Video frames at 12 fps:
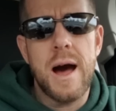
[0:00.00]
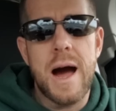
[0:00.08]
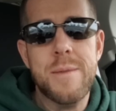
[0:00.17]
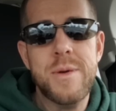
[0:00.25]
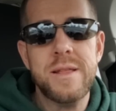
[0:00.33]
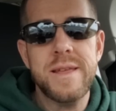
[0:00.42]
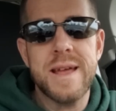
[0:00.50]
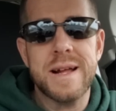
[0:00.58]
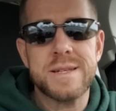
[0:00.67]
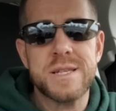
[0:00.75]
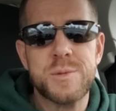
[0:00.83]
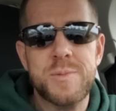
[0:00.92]
I immediately
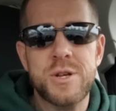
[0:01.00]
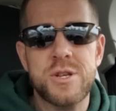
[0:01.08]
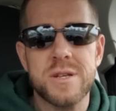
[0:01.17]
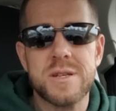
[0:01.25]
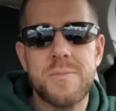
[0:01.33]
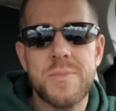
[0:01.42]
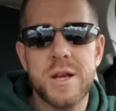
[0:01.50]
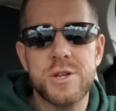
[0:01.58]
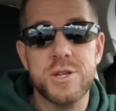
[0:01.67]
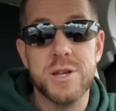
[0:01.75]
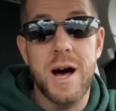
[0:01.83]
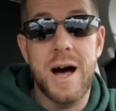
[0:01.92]
get suspicious.
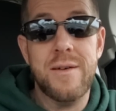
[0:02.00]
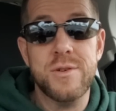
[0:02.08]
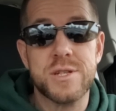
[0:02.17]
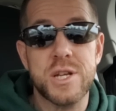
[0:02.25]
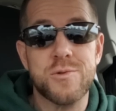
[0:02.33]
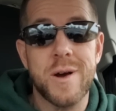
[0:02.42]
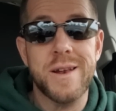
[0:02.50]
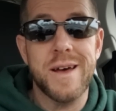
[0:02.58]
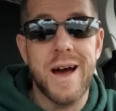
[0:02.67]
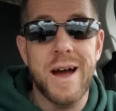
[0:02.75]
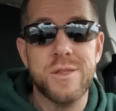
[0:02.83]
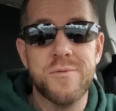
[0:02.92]
She's obviously trying to
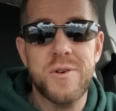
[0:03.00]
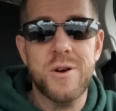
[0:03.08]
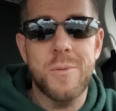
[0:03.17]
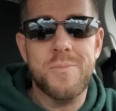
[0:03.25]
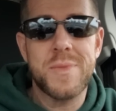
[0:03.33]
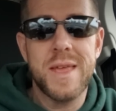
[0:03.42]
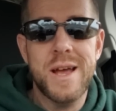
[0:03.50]
hide the phone.